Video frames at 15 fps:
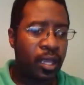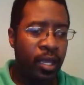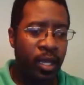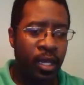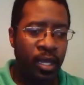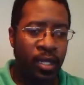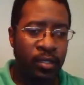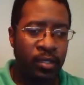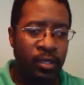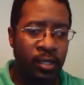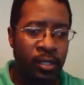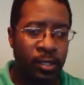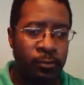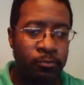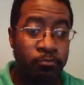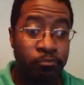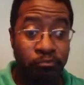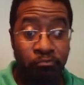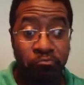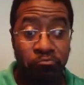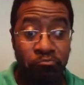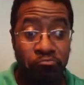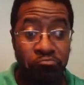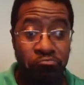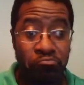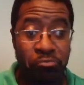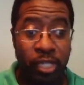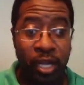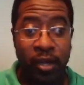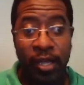and I'll
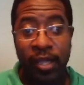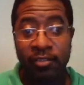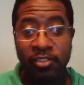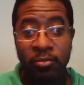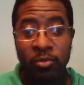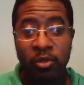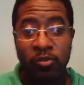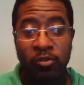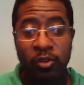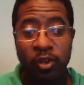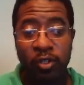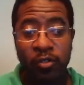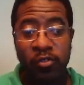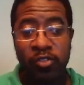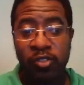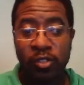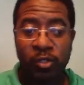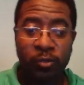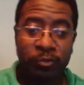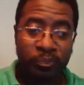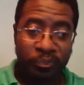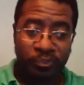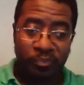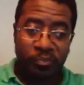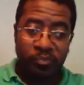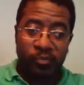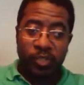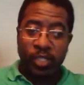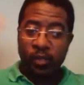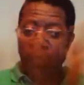have some more for you. So
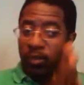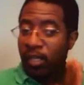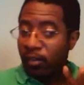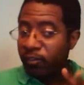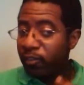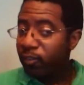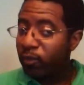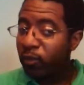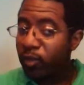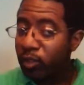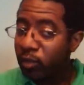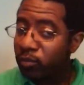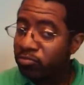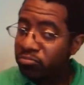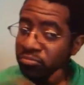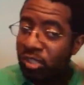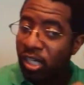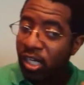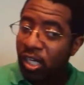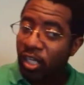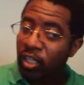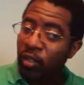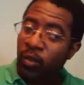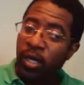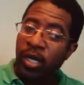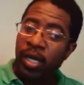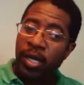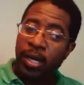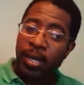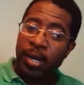without further ado,
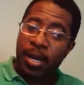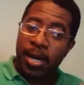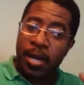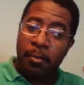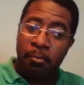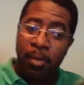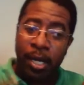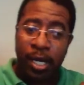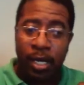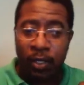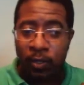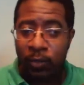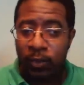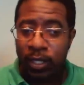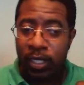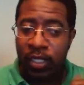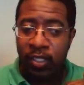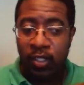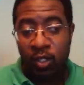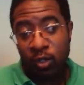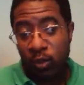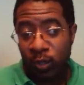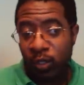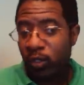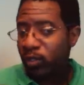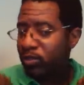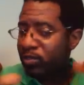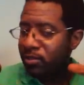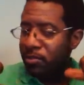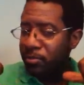Aloha, mahalo, and ahuiho.
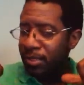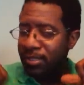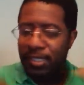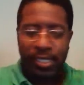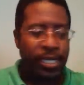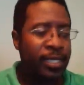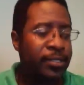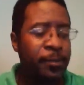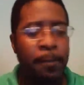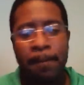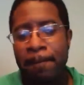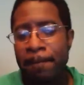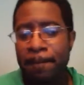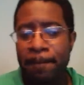Peace out, guys.